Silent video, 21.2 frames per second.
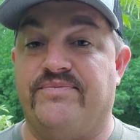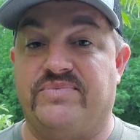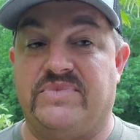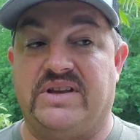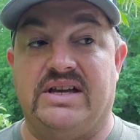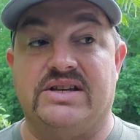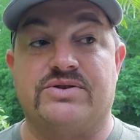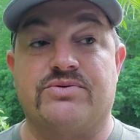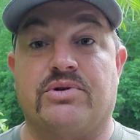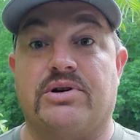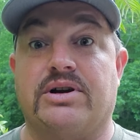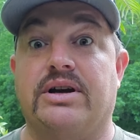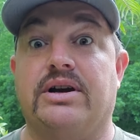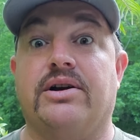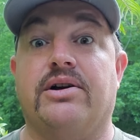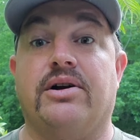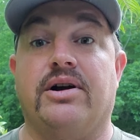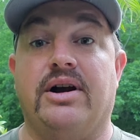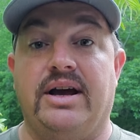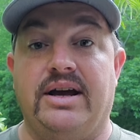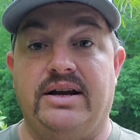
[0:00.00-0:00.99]
it's working
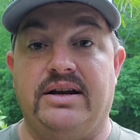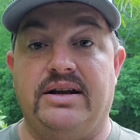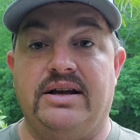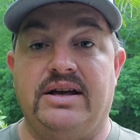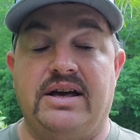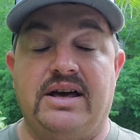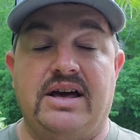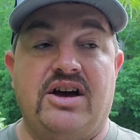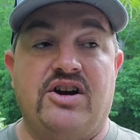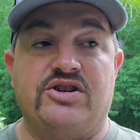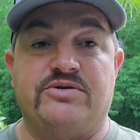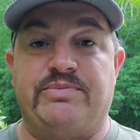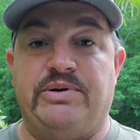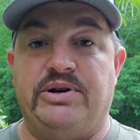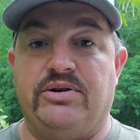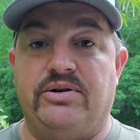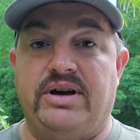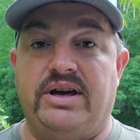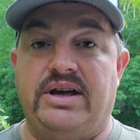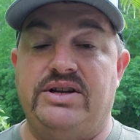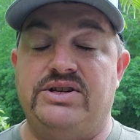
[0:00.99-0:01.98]
great. Those
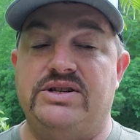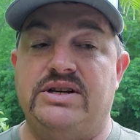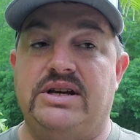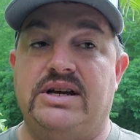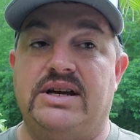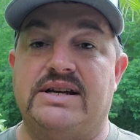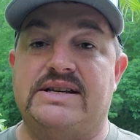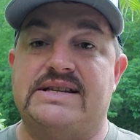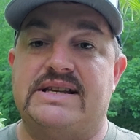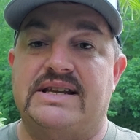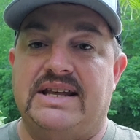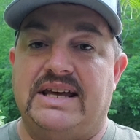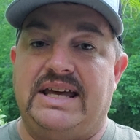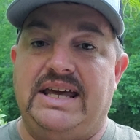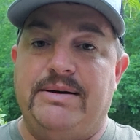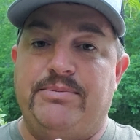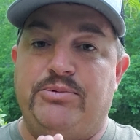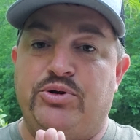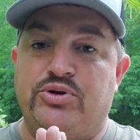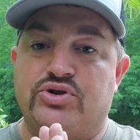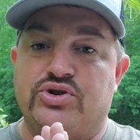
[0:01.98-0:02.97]
peelhead jigs, they
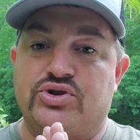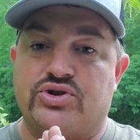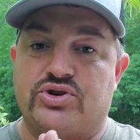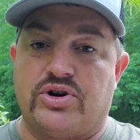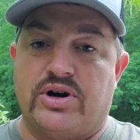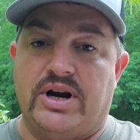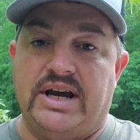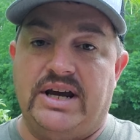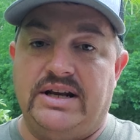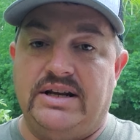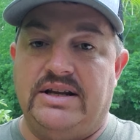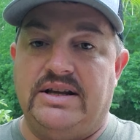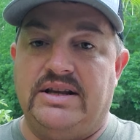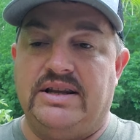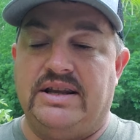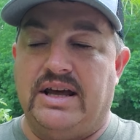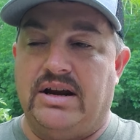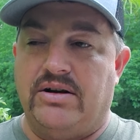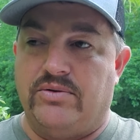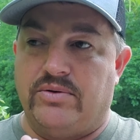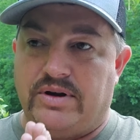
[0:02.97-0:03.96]
keep you straight.
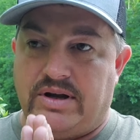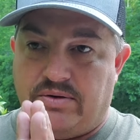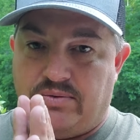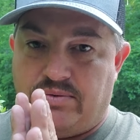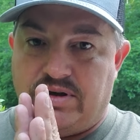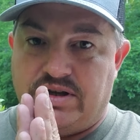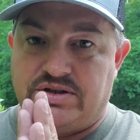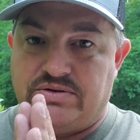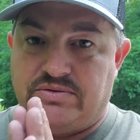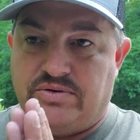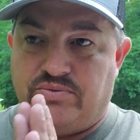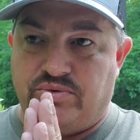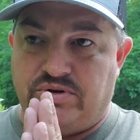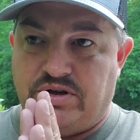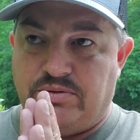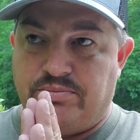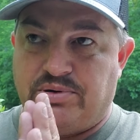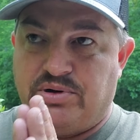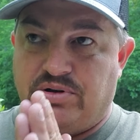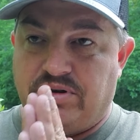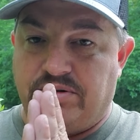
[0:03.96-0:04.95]
They run, when you
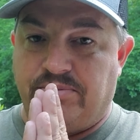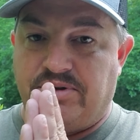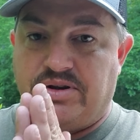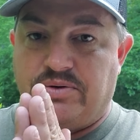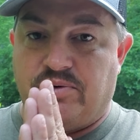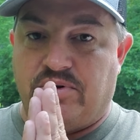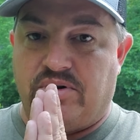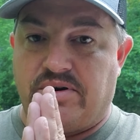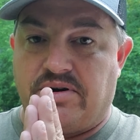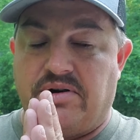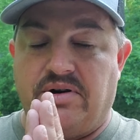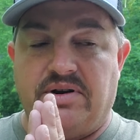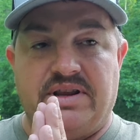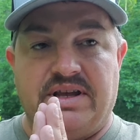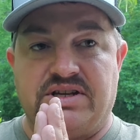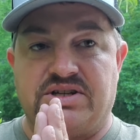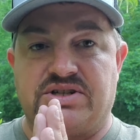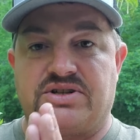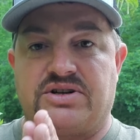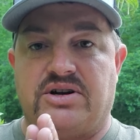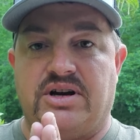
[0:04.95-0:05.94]
pull them in the water, they
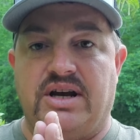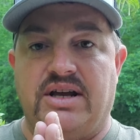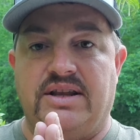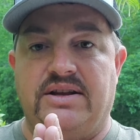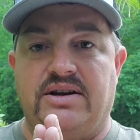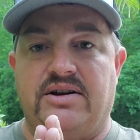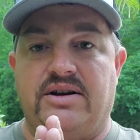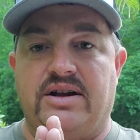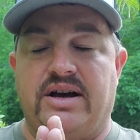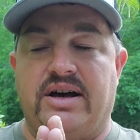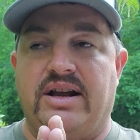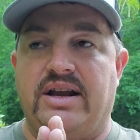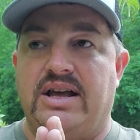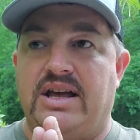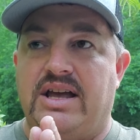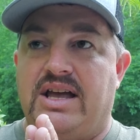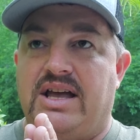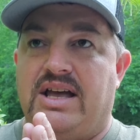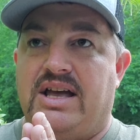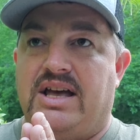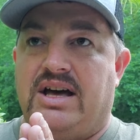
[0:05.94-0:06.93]
straight. They're not
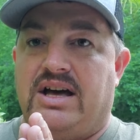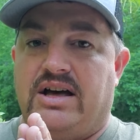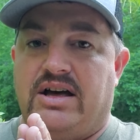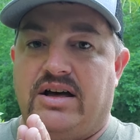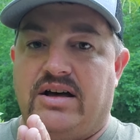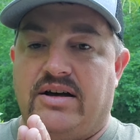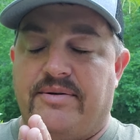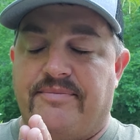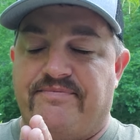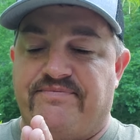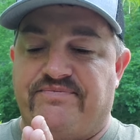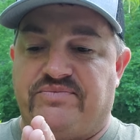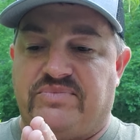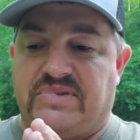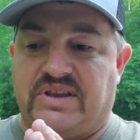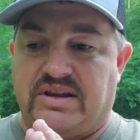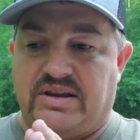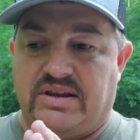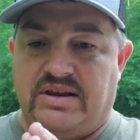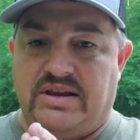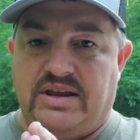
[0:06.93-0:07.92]
a
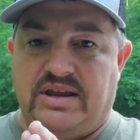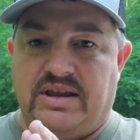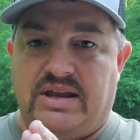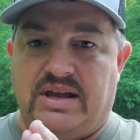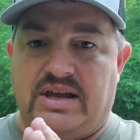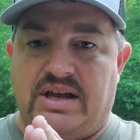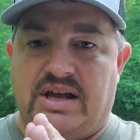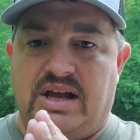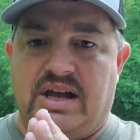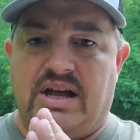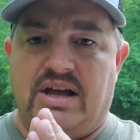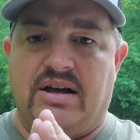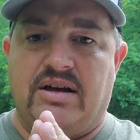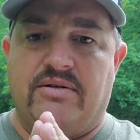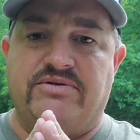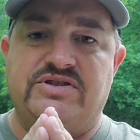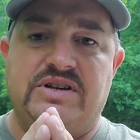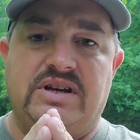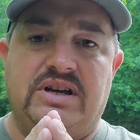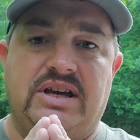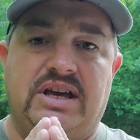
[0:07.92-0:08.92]

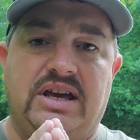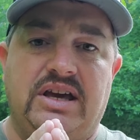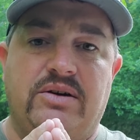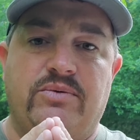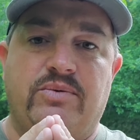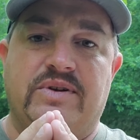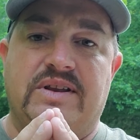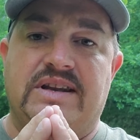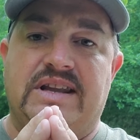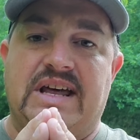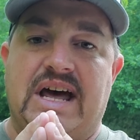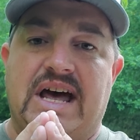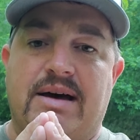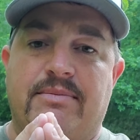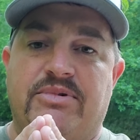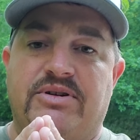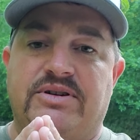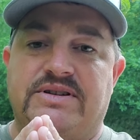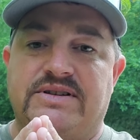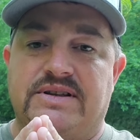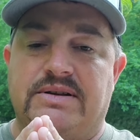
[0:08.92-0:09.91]
jig head with a
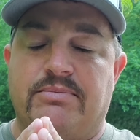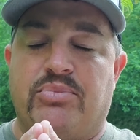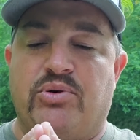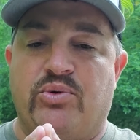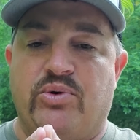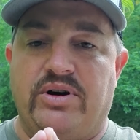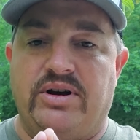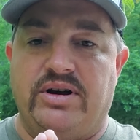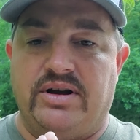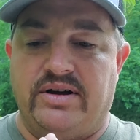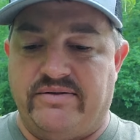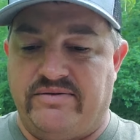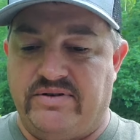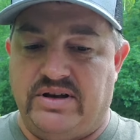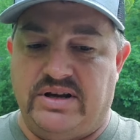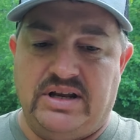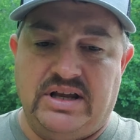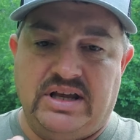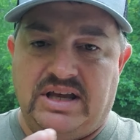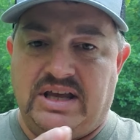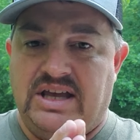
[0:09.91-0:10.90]
diamond to the point of it.
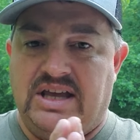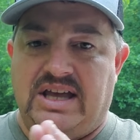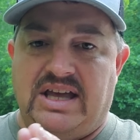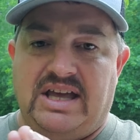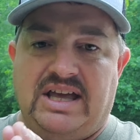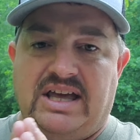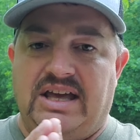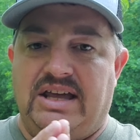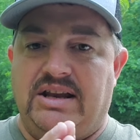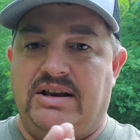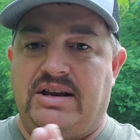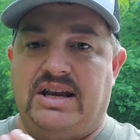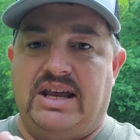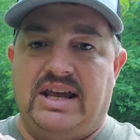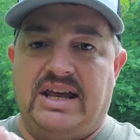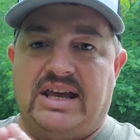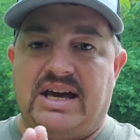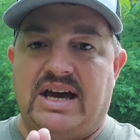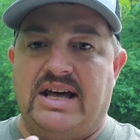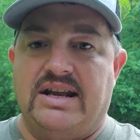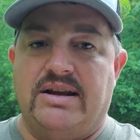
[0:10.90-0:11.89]
It
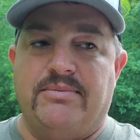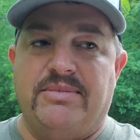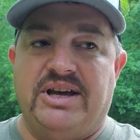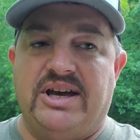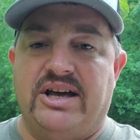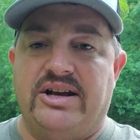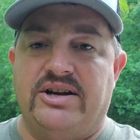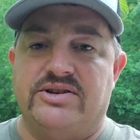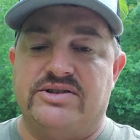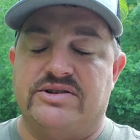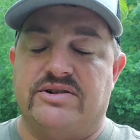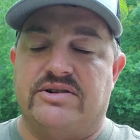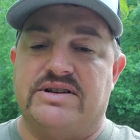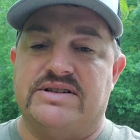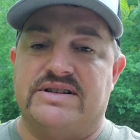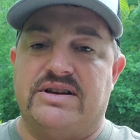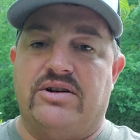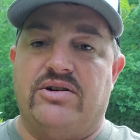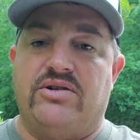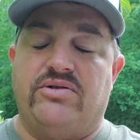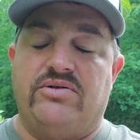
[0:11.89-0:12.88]
kind of meanders on its
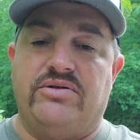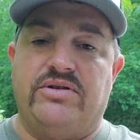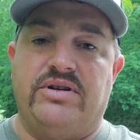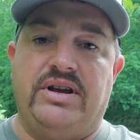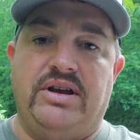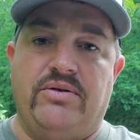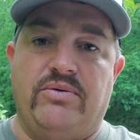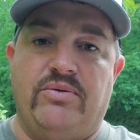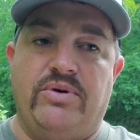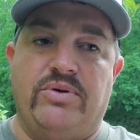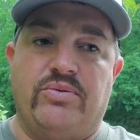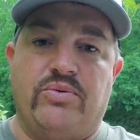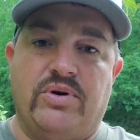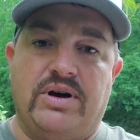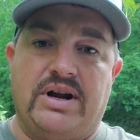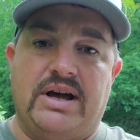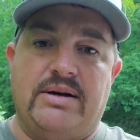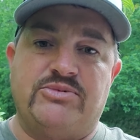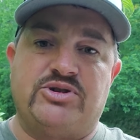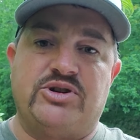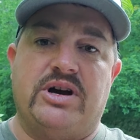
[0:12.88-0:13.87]
own. And with what
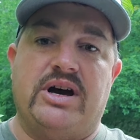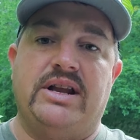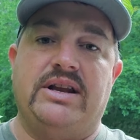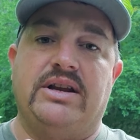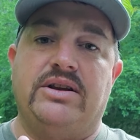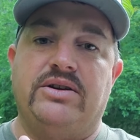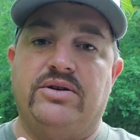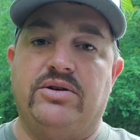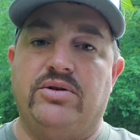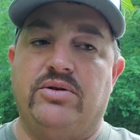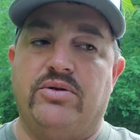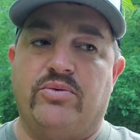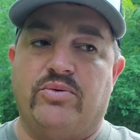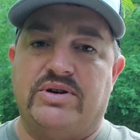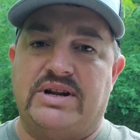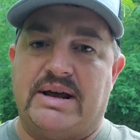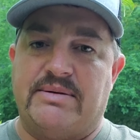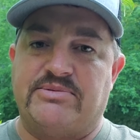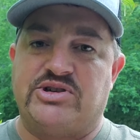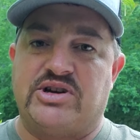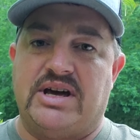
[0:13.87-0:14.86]
I'm trying to do and what
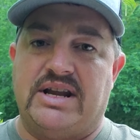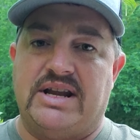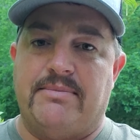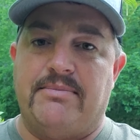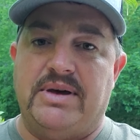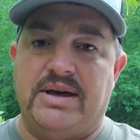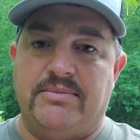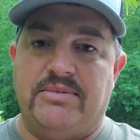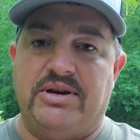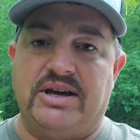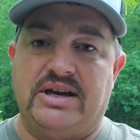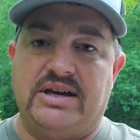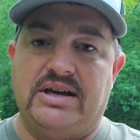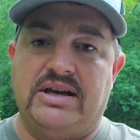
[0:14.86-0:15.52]
I'm trying to mimic,